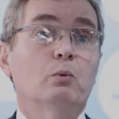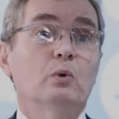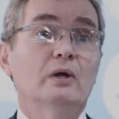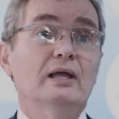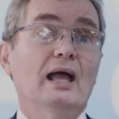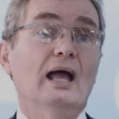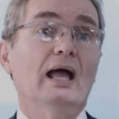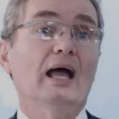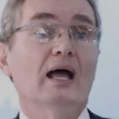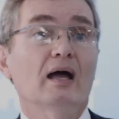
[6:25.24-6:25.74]

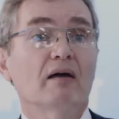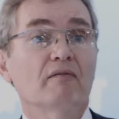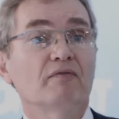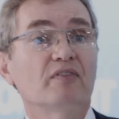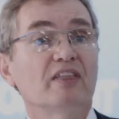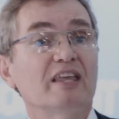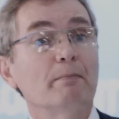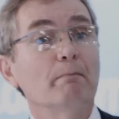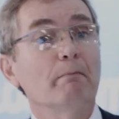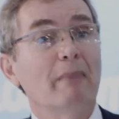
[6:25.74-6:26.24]
We
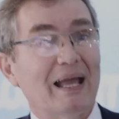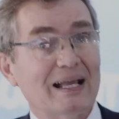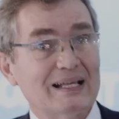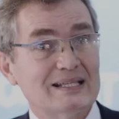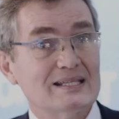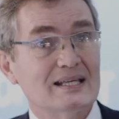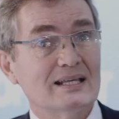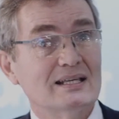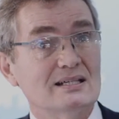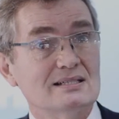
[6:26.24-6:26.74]
have the
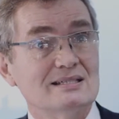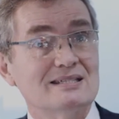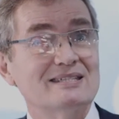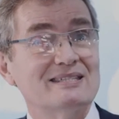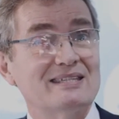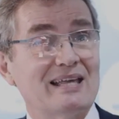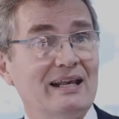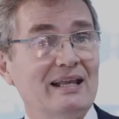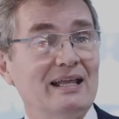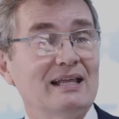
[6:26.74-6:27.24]
Mexican
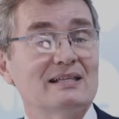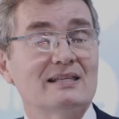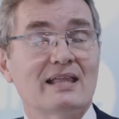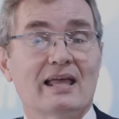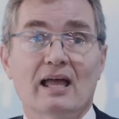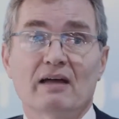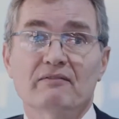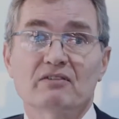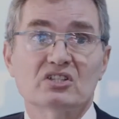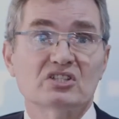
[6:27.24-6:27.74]
Senate.
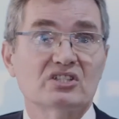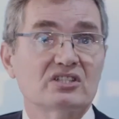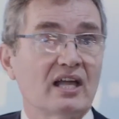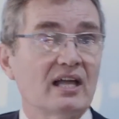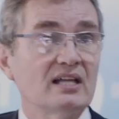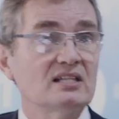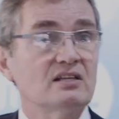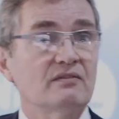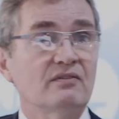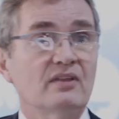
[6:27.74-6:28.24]
They have a
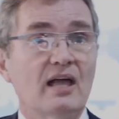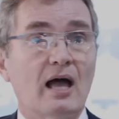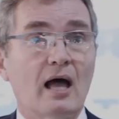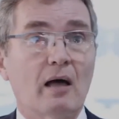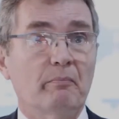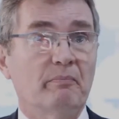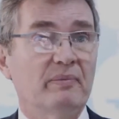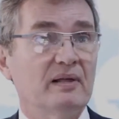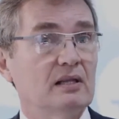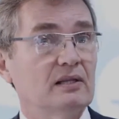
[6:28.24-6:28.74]

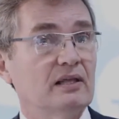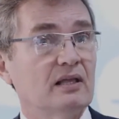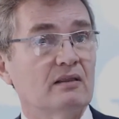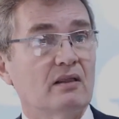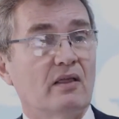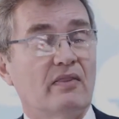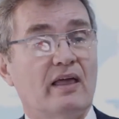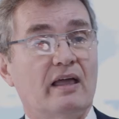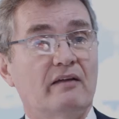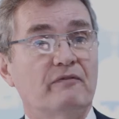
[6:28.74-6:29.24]
state-of-the-art
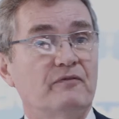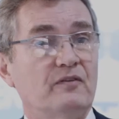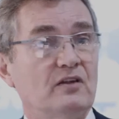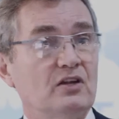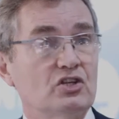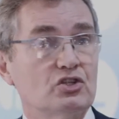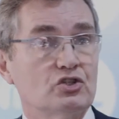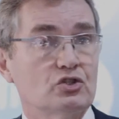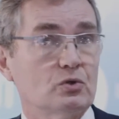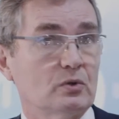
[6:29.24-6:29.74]
building that they
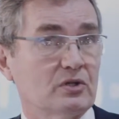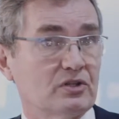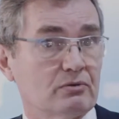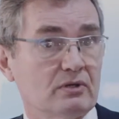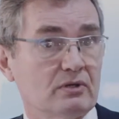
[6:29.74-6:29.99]
finished 2 or